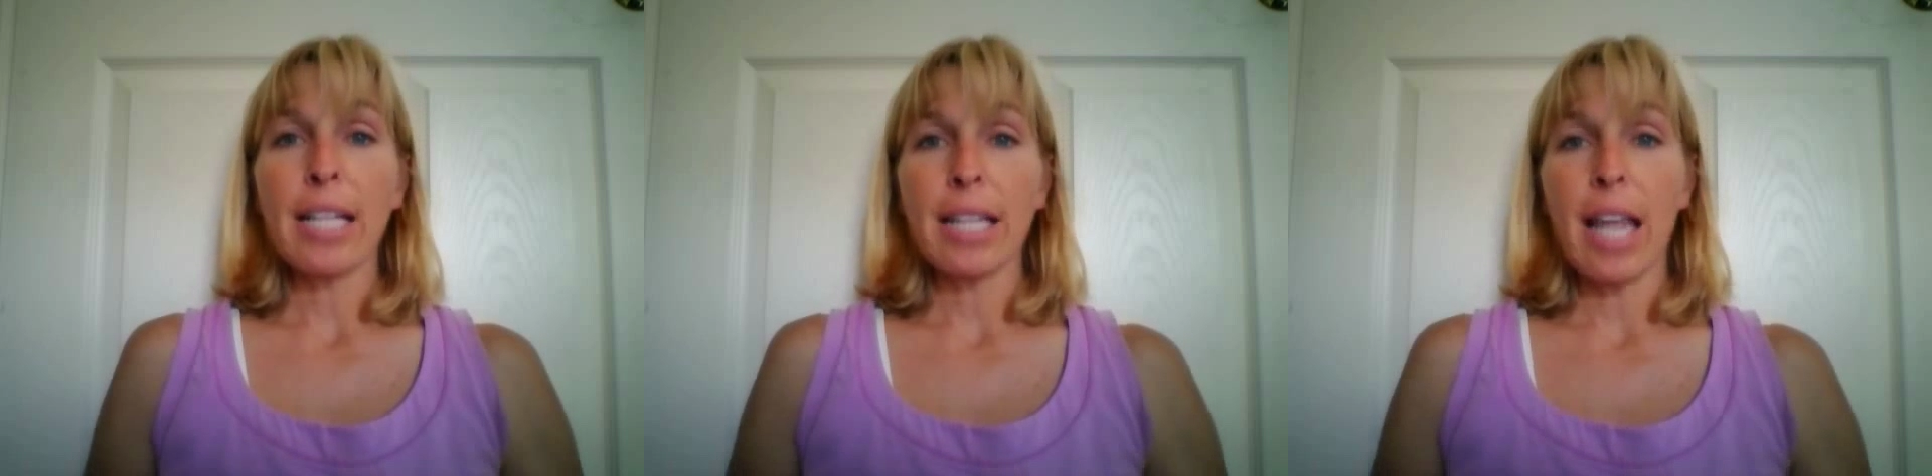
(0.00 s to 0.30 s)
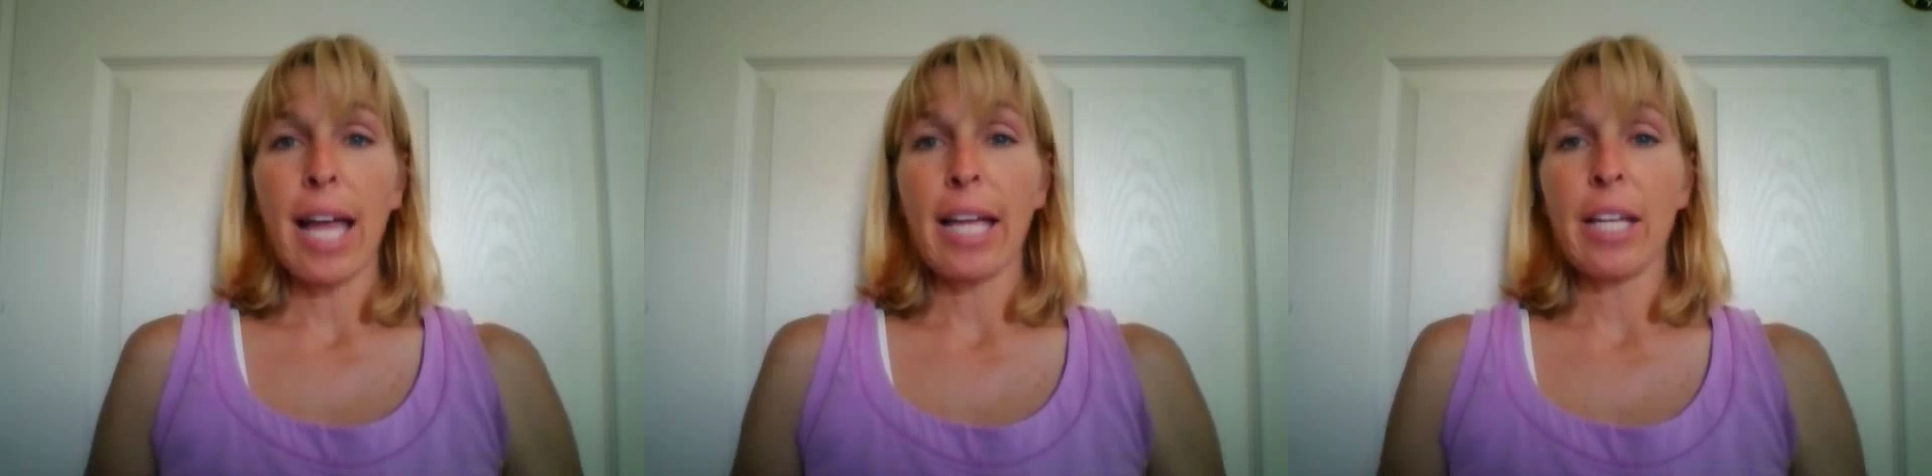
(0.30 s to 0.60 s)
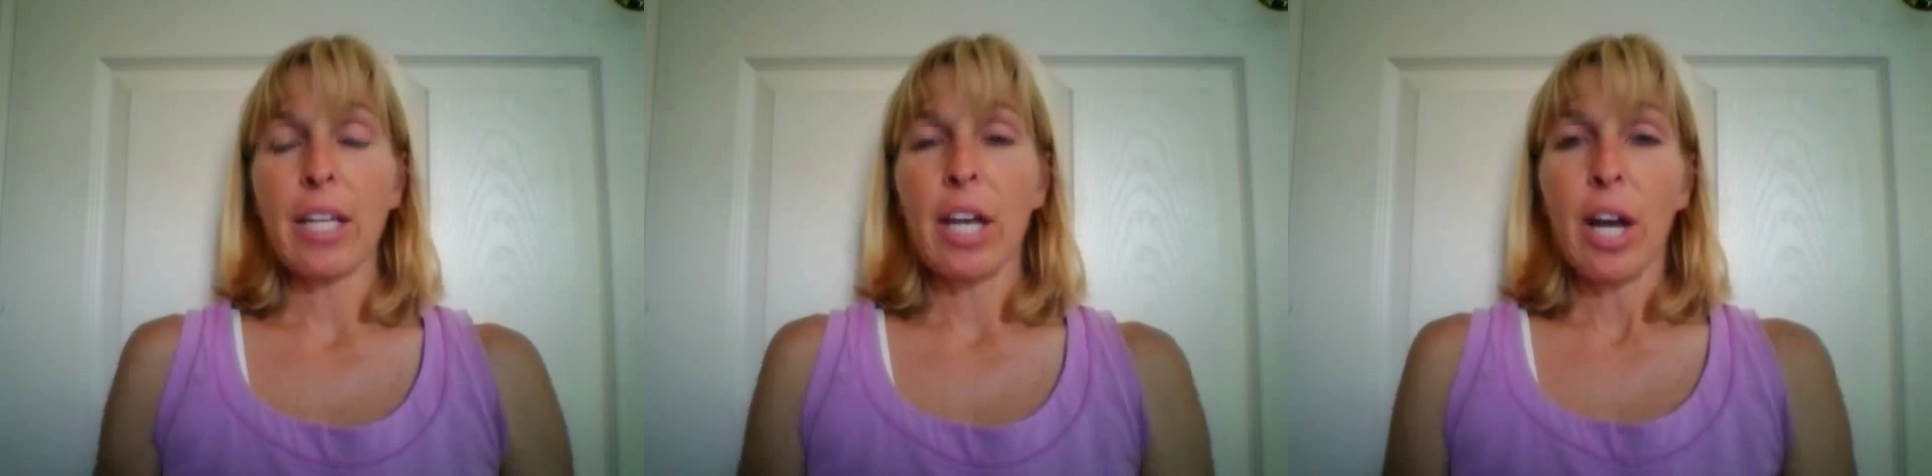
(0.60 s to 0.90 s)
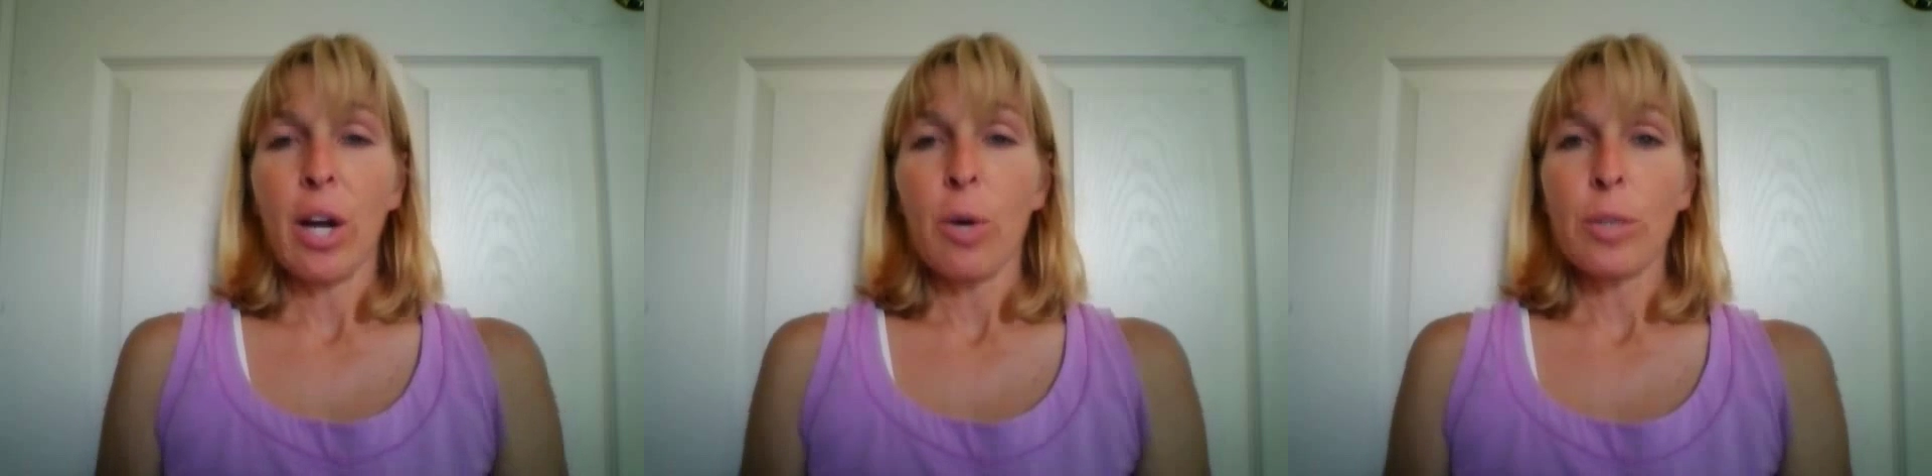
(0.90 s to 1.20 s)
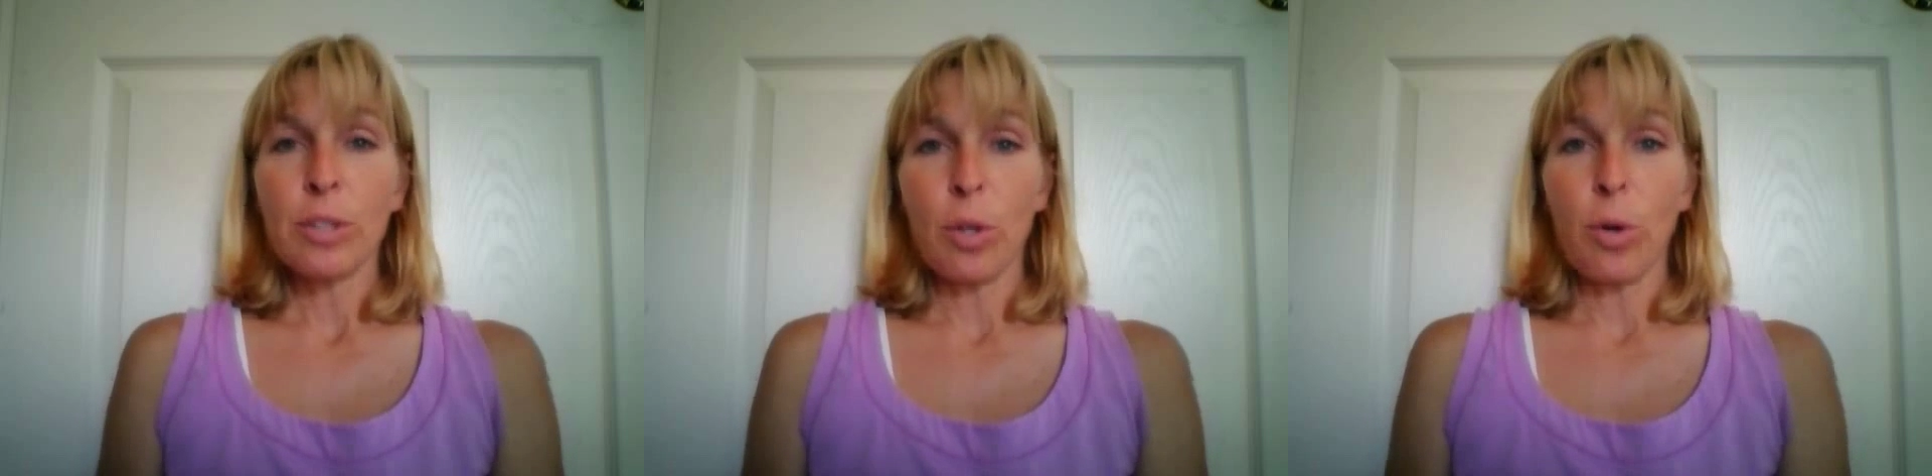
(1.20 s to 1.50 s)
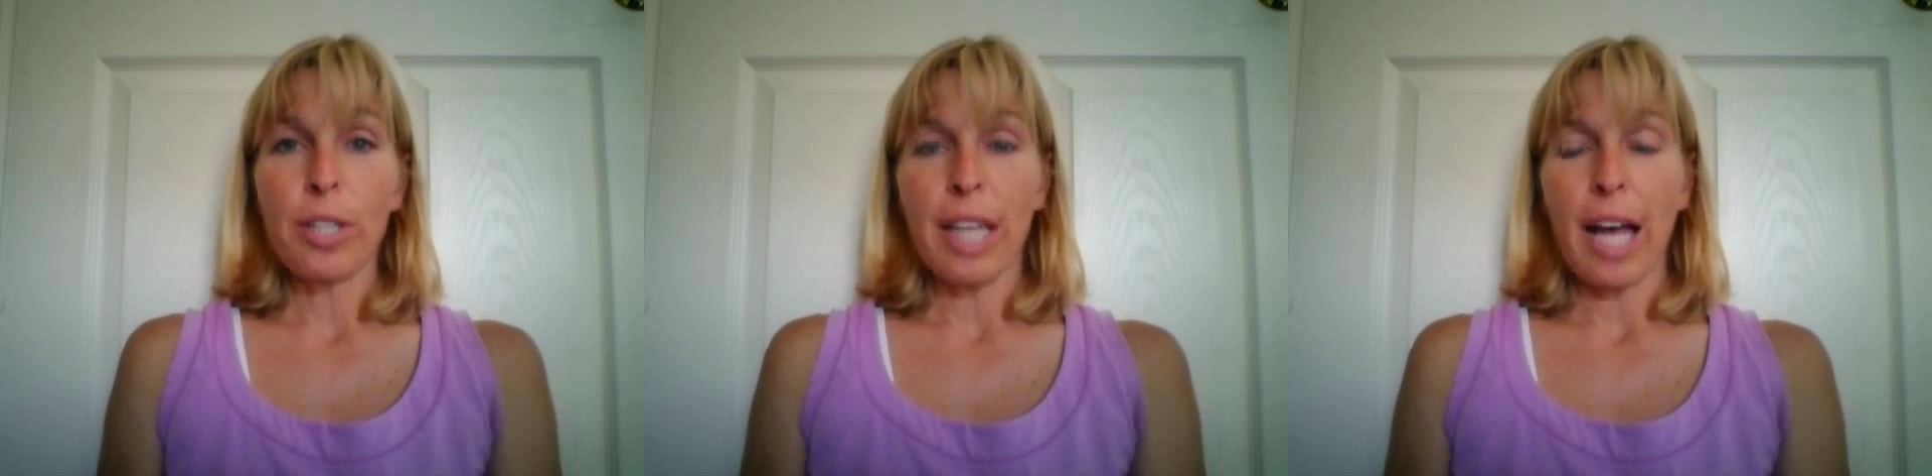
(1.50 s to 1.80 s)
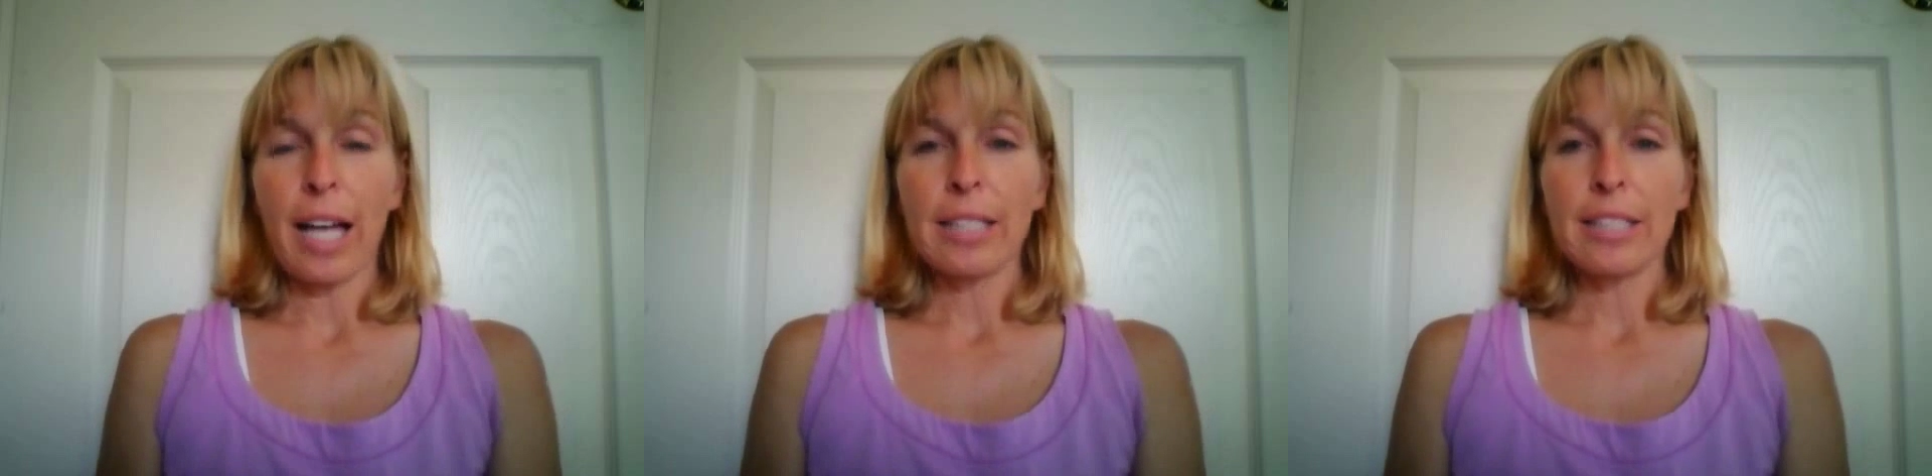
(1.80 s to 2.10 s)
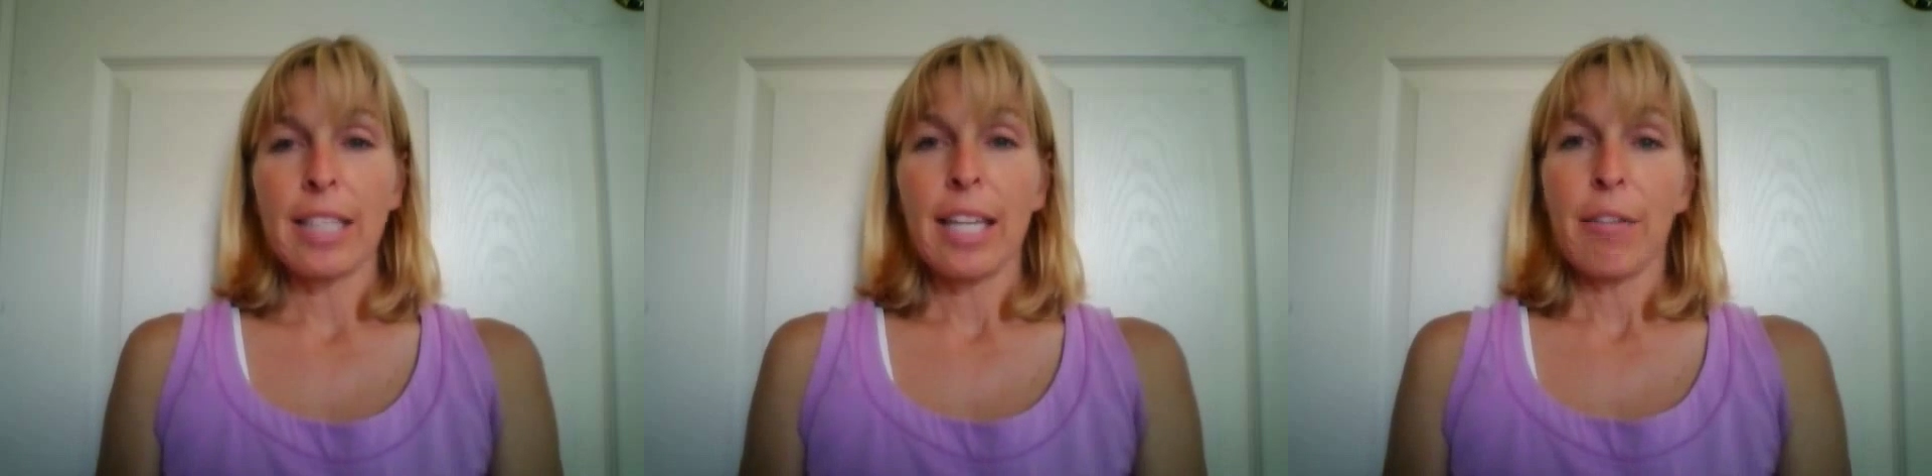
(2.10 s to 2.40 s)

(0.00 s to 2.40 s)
client was Goldilocks,